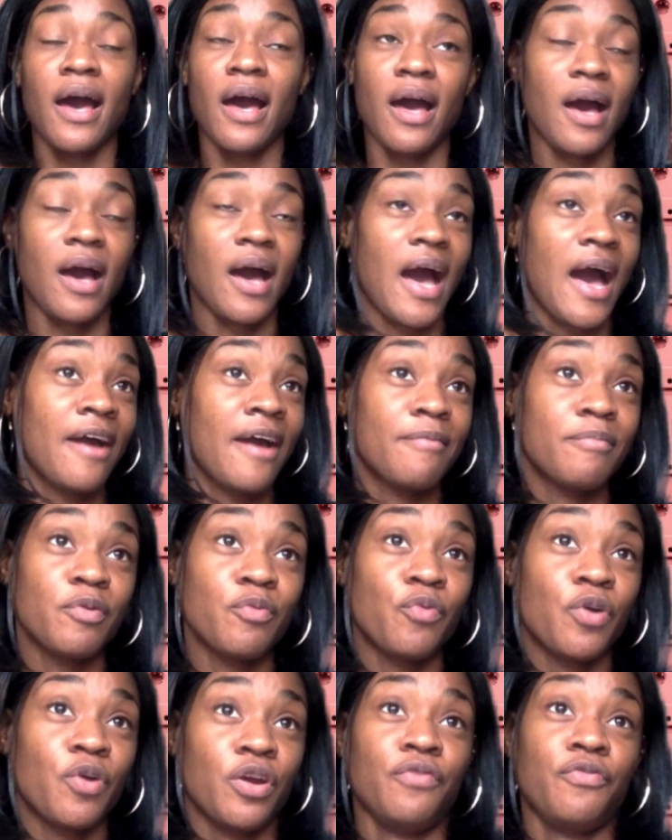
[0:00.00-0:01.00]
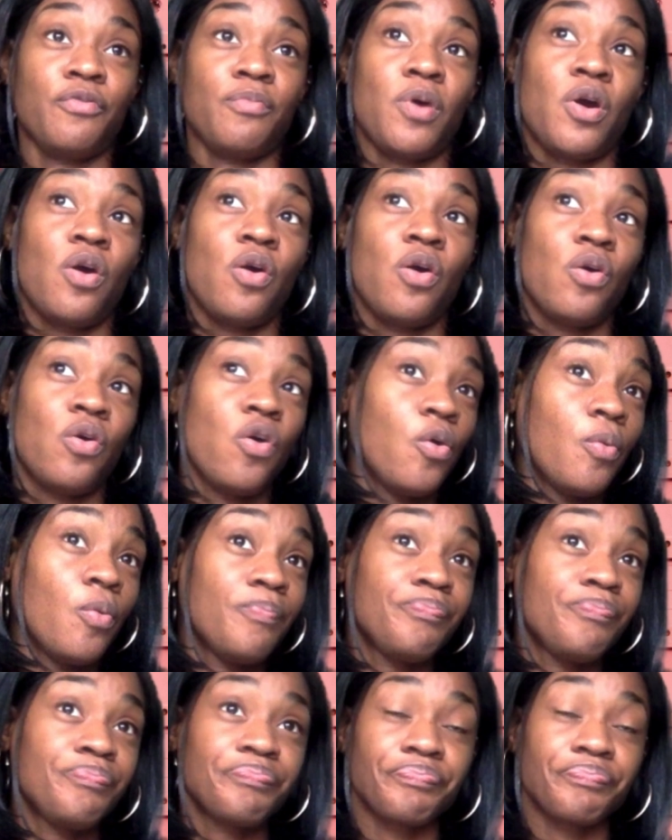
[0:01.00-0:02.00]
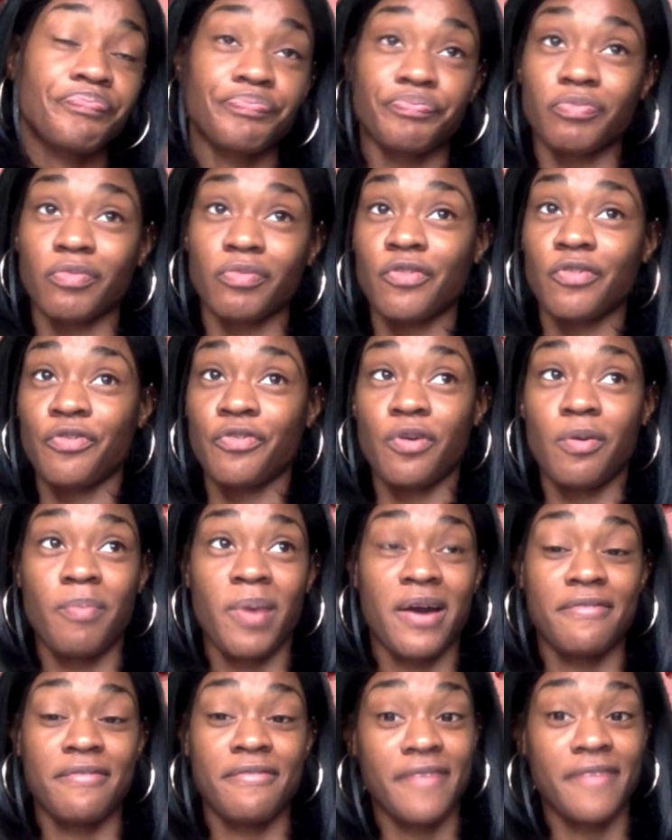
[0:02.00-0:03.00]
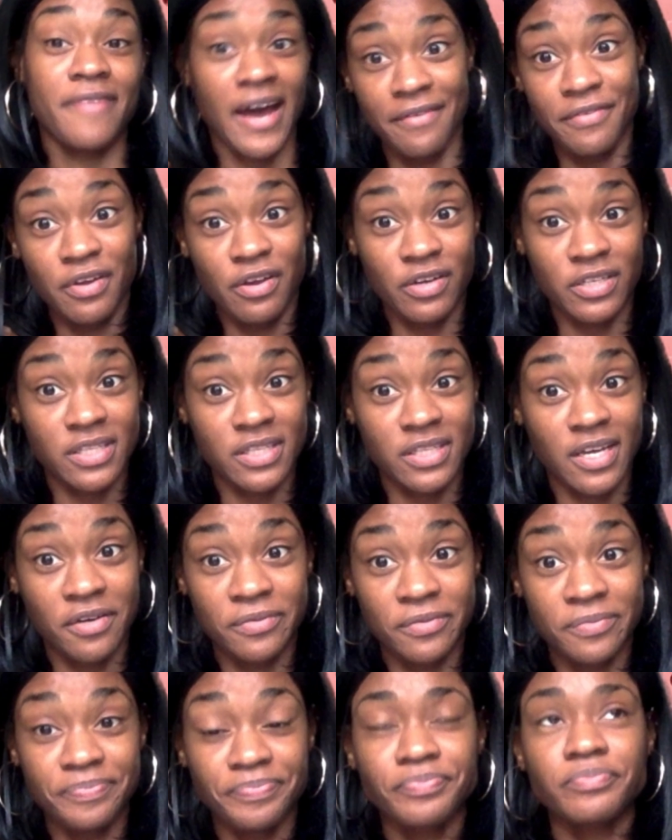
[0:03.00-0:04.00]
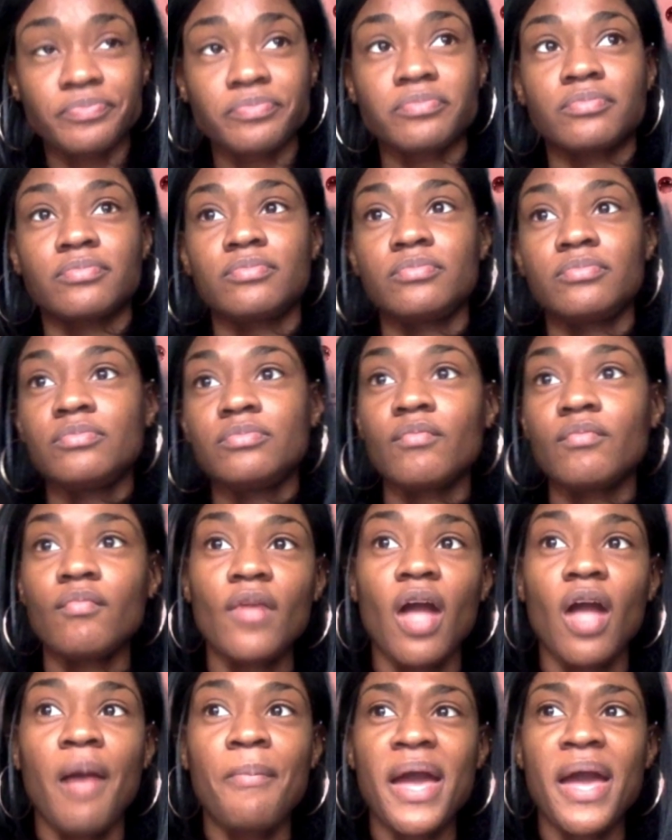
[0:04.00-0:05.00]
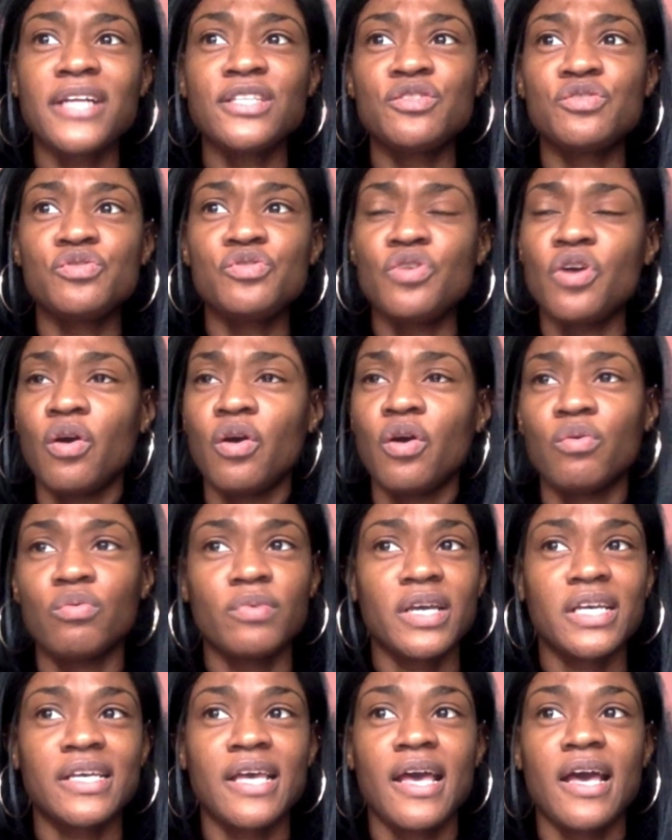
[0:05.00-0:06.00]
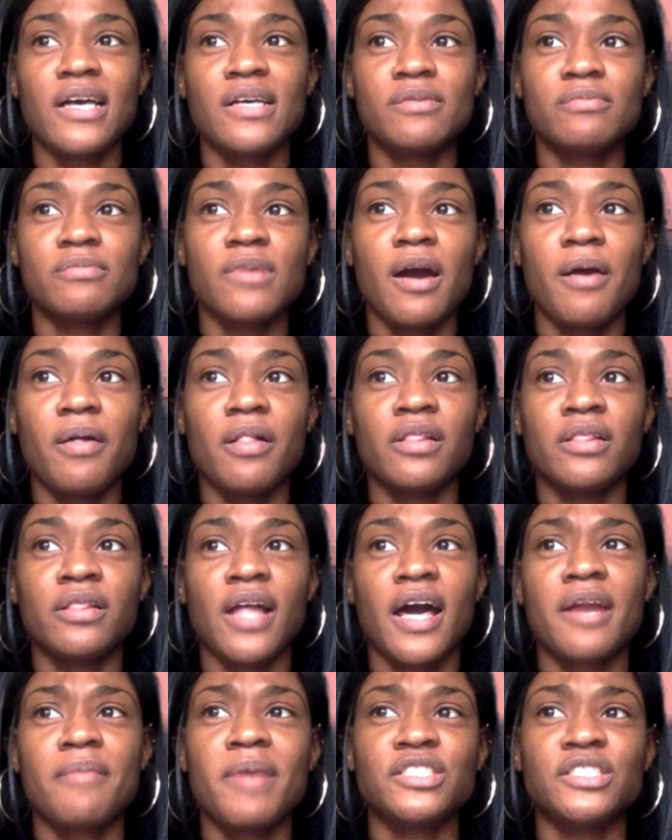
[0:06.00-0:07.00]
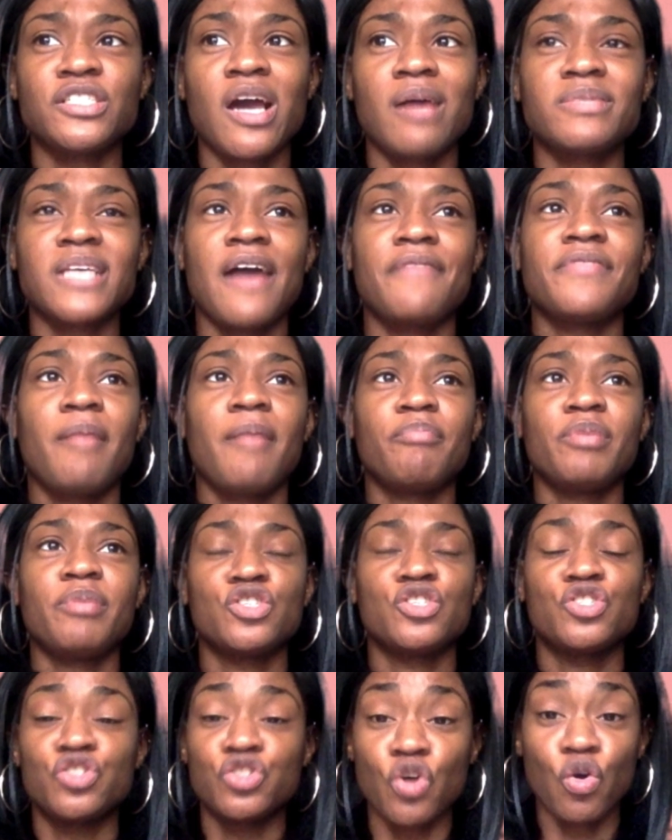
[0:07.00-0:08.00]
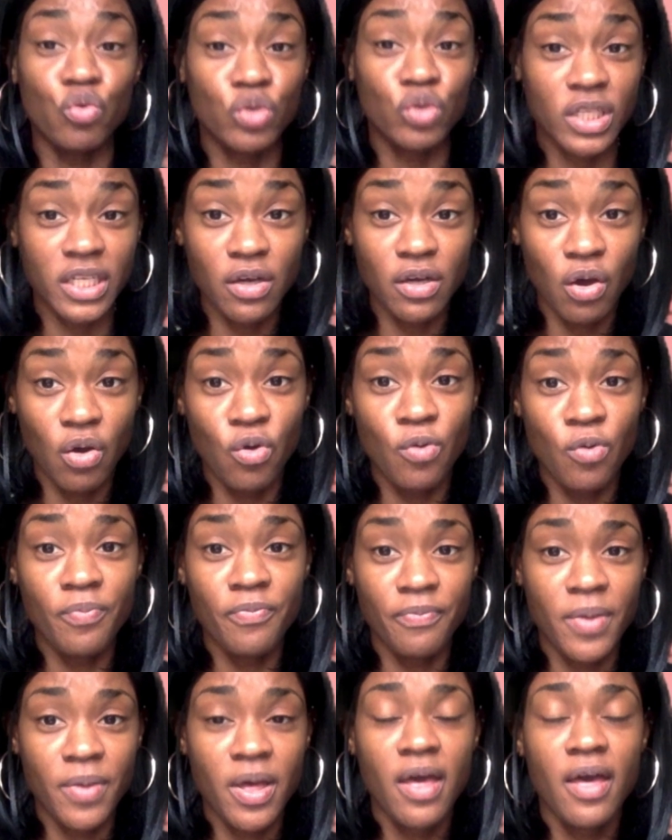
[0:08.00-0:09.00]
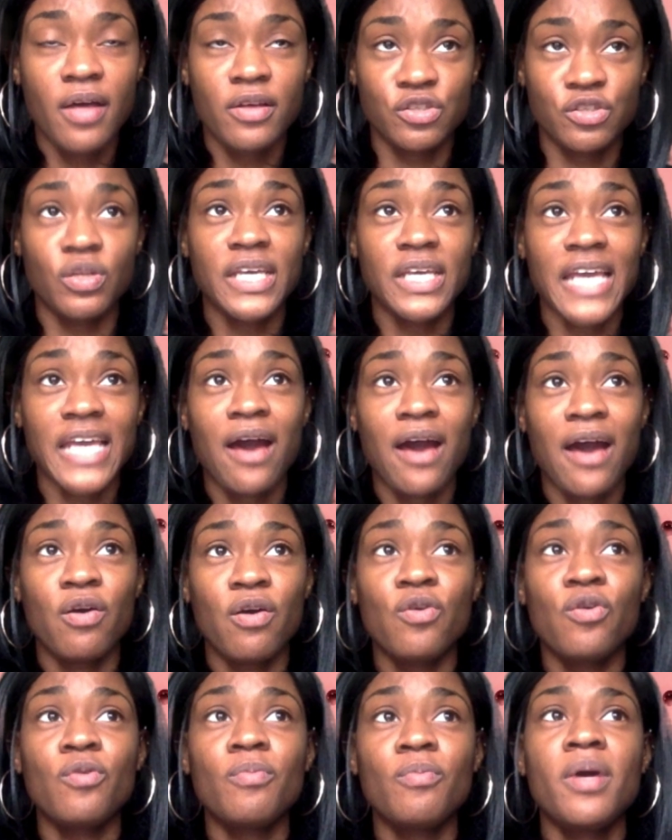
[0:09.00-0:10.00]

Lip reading: I've been working from home for about 5 years now. I mean, a lot of my jobs have not been solely at home,